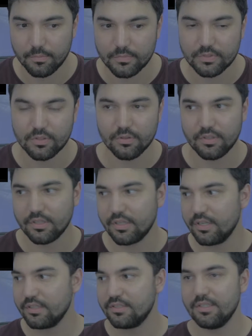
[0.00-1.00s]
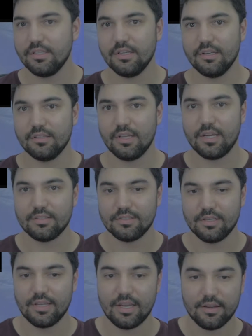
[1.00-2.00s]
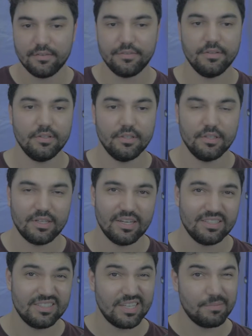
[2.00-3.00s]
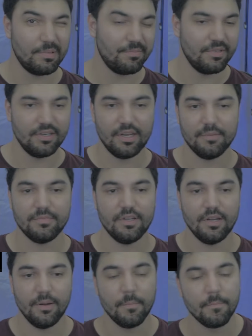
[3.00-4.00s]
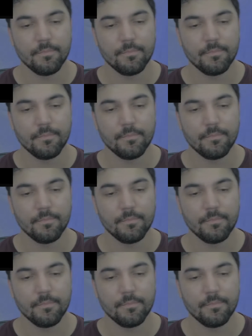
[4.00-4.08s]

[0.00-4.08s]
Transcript: So you're going to see Atlanta and Philly kind of step up their game today.